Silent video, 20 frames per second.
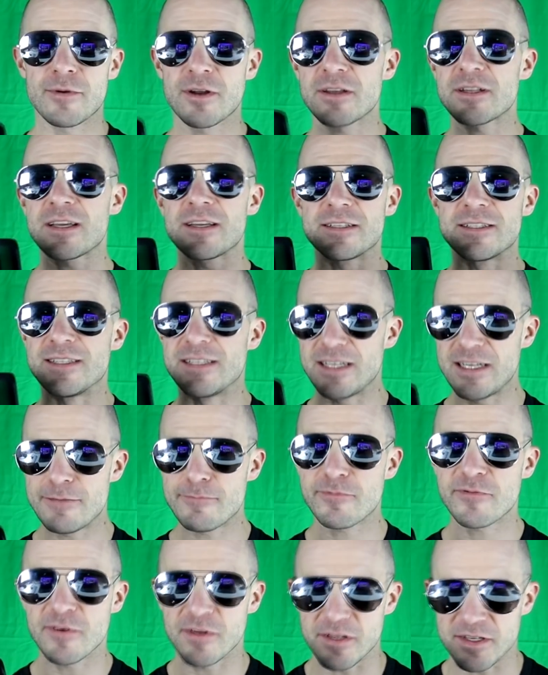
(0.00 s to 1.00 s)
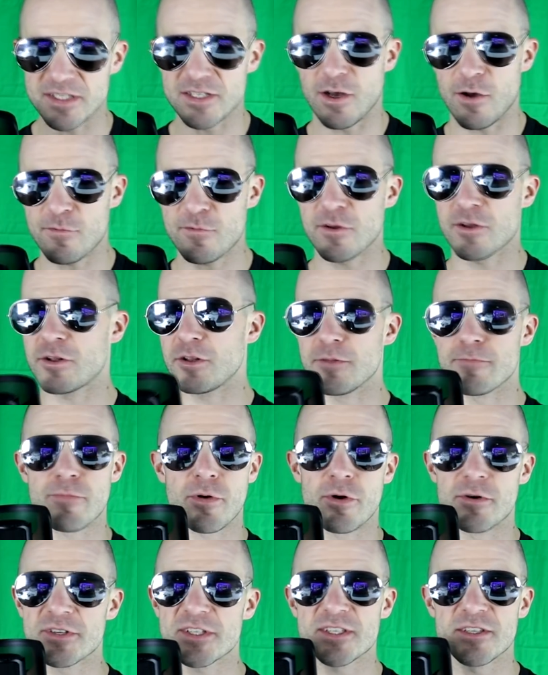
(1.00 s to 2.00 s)
I'm not a deep philosophical
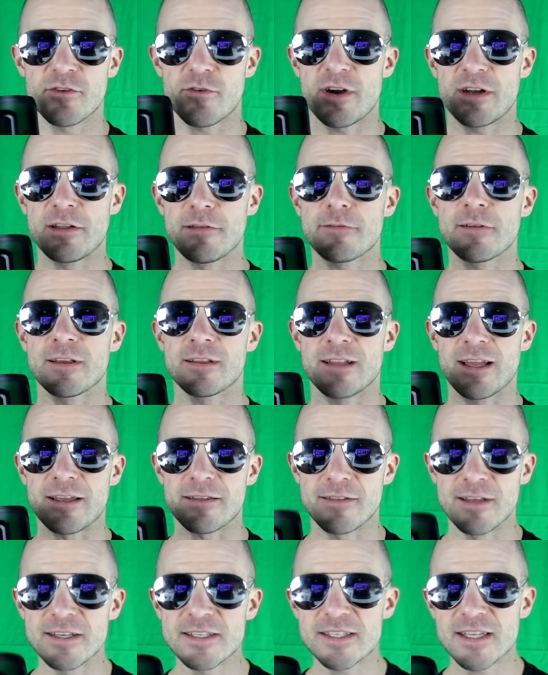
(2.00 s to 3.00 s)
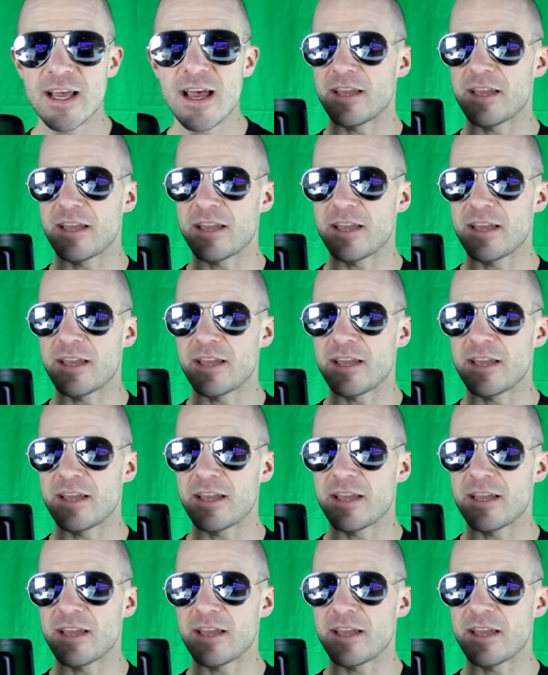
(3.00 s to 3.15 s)
person or anything like this.